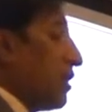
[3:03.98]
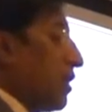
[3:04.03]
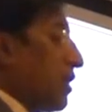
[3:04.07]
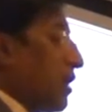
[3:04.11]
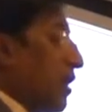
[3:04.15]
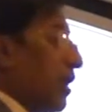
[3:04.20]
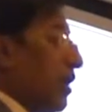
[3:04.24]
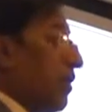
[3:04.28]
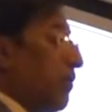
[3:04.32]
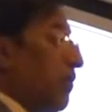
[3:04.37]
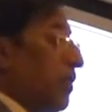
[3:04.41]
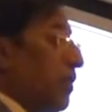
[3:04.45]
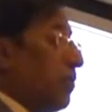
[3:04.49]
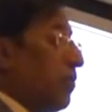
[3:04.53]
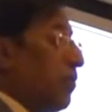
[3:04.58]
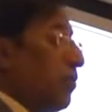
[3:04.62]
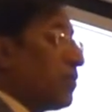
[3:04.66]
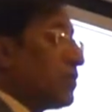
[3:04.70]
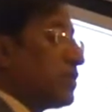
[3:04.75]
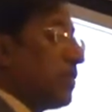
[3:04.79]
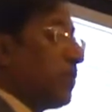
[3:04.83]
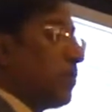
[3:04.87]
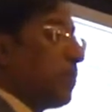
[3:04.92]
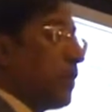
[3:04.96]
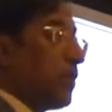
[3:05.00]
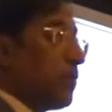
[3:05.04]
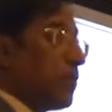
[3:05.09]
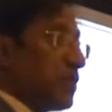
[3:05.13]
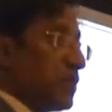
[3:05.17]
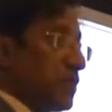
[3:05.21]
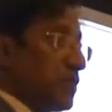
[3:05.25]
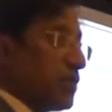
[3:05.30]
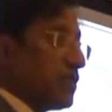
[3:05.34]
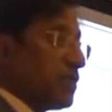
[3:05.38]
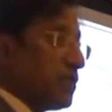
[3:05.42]
and relevant books and
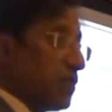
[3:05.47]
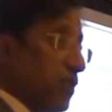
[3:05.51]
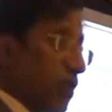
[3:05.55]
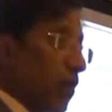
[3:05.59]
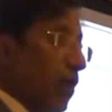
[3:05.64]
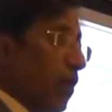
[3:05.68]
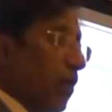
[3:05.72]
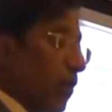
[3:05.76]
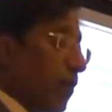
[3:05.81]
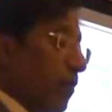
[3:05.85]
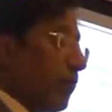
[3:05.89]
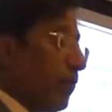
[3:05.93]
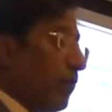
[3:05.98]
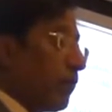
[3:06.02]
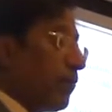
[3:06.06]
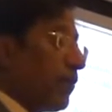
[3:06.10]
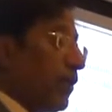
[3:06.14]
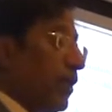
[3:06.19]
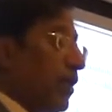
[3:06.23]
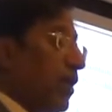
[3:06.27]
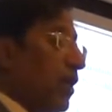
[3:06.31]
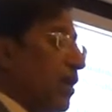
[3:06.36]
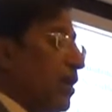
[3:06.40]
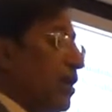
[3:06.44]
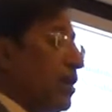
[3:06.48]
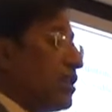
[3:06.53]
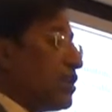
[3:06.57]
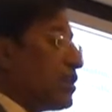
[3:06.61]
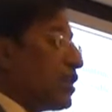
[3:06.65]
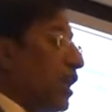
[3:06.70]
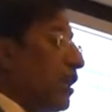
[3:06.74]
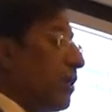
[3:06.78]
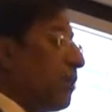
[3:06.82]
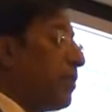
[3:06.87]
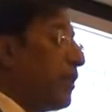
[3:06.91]
papers, this is in the law,
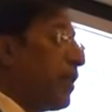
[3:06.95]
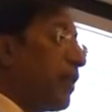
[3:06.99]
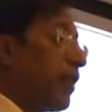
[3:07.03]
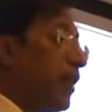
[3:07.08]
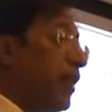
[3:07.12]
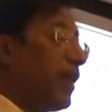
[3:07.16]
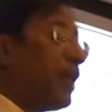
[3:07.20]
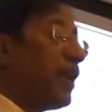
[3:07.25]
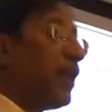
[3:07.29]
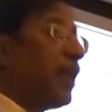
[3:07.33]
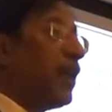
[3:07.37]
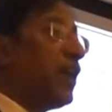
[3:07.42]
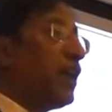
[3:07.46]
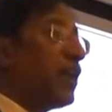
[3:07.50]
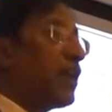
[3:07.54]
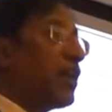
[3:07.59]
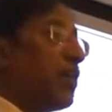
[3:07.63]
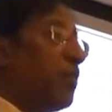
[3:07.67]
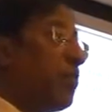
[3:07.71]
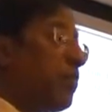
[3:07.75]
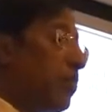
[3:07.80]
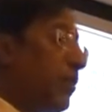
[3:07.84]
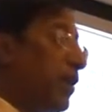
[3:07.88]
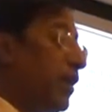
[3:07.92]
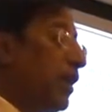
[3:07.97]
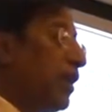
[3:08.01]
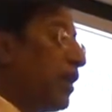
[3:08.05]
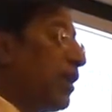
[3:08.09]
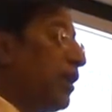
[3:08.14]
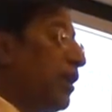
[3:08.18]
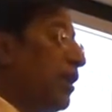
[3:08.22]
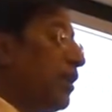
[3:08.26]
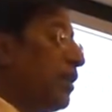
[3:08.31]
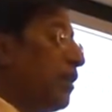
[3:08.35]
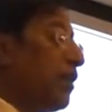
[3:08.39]
shall be retained
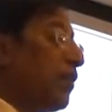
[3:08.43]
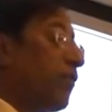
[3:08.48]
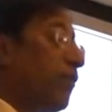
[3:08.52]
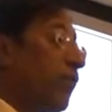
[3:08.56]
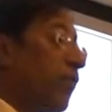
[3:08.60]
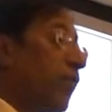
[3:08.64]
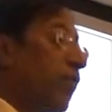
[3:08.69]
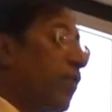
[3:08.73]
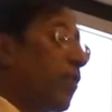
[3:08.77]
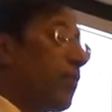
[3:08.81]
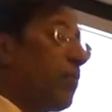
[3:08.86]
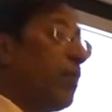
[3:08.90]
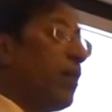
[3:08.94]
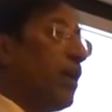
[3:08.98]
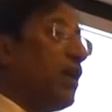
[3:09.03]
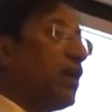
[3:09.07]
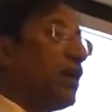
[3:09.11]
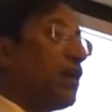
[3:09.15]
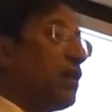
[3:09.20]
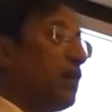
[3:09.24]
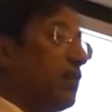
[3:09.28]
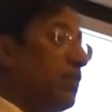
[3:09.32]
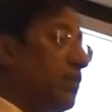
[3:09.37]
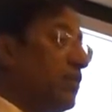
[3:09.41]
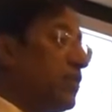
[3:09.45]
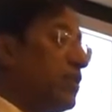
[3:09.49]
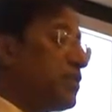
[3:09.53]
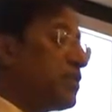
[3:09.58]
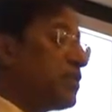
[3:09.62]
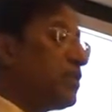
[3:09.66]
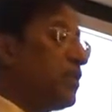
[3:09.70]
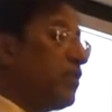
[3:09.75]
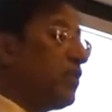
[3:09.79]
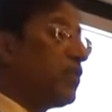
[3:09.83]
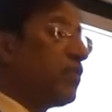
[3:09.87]
completely in the format in which
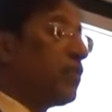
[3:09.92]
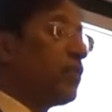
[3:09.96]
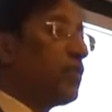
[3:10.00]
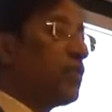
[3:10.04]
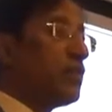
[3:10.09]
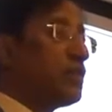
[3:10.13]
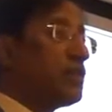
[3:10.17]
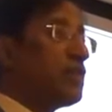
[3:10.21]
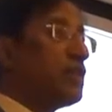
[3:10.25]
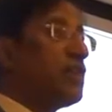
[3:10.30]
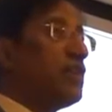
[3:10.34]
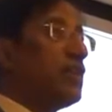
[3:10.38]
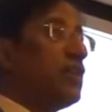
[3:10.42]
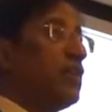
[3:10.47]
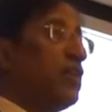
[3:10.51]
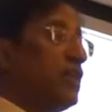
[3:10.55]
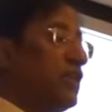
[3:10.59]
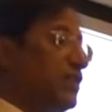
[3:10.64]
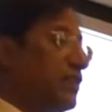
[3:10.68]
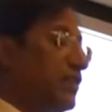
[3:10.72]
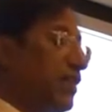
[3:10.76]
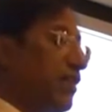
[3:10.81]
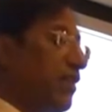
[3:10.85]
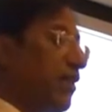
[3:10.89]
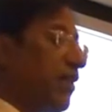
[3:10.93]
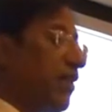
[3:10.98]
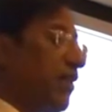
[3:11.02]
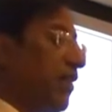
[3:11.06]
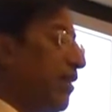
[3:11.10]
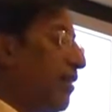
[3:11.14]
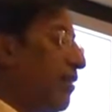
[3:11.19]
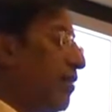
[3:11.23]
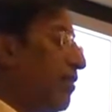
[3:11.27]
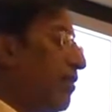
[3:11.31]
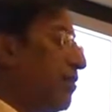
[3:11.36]
they were originally
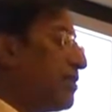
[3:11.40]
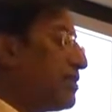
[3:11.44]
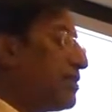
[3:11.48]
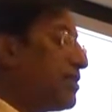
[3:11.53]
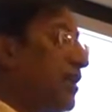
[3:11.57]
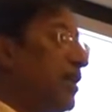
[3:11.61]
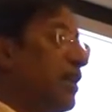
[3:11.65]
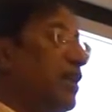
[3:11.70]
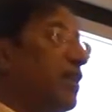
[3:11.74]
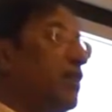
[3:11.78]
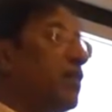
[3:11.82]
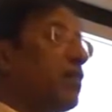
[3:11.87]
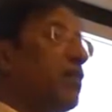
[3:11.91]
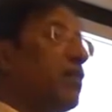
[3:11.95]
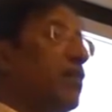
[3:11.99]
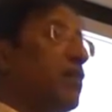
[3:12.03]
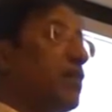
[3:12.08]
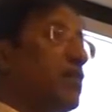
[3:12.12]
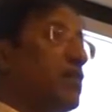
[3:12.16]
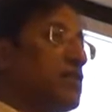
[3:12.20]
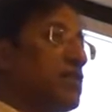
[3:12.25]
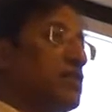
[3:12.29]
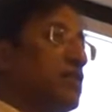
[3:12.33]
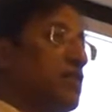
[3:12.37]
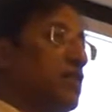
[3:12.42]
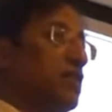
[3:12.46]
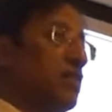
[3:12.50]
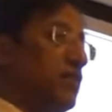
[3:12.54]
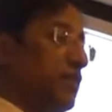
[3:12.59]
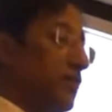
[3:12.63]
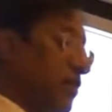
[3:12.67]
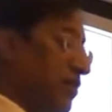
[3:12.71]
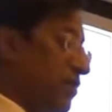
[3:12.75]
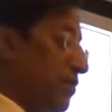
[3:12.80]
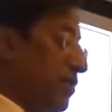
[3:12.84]
generated, sent or received,
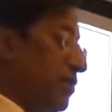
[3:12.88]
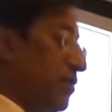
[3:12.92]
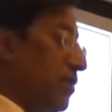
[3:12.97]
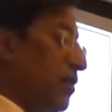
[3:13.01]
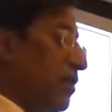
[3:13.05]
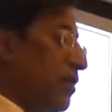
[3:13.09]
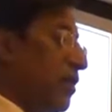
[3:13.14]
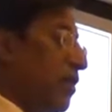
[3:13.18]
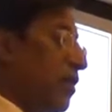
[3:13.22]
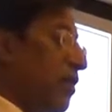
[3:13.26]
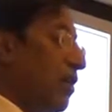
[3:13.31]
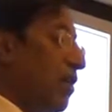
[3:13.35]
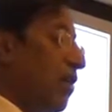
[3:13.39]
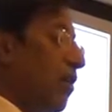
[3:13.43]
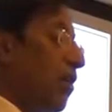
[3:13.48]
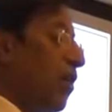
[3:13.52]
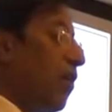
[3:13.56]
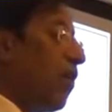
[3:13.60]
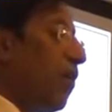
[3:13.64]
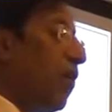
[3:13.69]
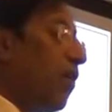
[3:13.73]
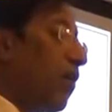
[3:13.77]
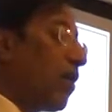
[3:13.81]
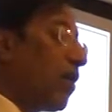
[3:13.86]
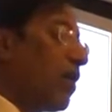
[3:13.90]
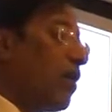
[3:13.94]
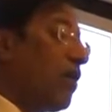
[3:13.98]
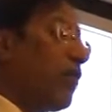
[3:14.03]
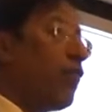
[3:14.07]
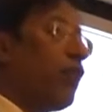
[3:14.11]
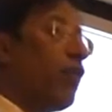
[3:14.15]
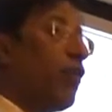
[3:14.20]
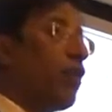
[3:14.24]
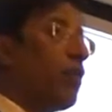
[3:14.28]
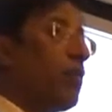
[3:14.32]
or in
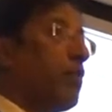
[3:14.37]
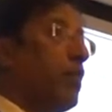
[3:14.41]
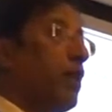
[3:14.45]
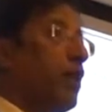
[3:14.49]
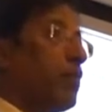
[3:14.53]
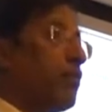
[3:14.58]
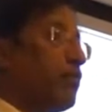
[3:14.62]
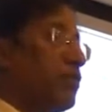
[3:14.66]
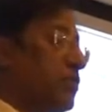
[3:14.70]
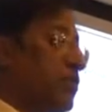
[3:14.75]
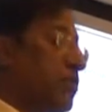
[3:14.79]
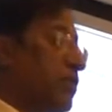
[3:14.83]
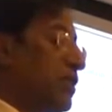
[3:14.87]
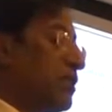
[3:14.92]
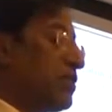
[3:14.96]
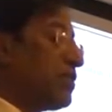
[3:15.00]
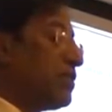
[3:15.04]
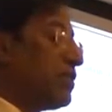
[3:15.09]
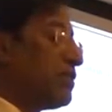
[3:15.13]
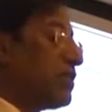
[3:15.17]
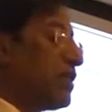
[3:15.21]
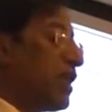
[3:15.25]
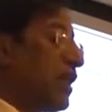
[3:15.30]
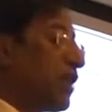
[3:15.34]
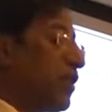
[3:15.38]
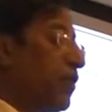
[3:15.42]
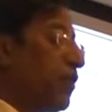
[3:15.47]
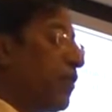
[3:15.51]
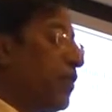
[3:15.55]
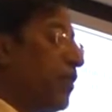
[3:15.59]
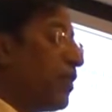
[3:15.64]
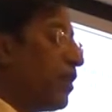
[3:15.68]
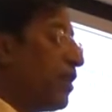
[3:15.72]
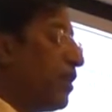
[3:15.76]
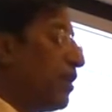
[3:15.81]
a format which presents
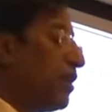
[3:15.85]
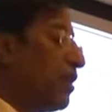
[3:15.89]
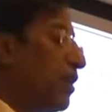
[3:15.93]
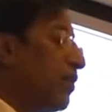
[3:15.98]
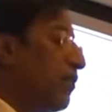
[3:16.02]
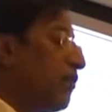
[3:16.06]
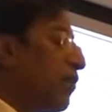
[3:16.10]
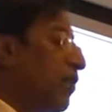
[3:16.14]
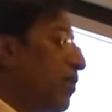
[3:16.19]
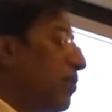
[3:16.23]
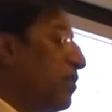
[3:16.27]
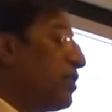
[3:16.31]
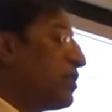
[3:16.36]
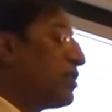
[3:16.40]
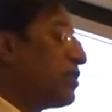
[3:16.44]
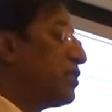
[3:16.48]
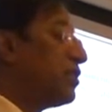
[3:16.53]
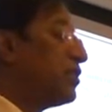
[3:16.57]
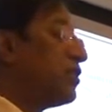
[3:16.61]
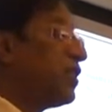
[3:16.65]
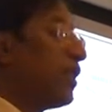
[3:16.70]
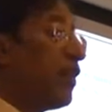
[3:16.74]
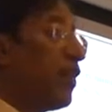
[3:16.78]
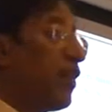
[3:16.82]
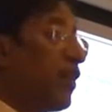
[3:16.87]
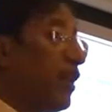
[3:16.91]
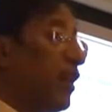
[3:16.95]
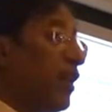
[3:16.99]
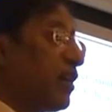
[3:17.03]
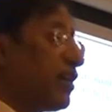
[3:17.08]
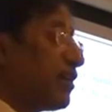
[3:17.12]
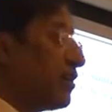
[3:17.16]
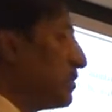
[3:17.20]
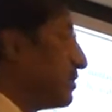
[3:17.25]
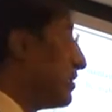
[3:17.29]
accurately the information
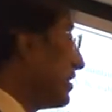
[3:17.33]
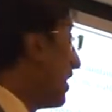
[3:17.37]
generated,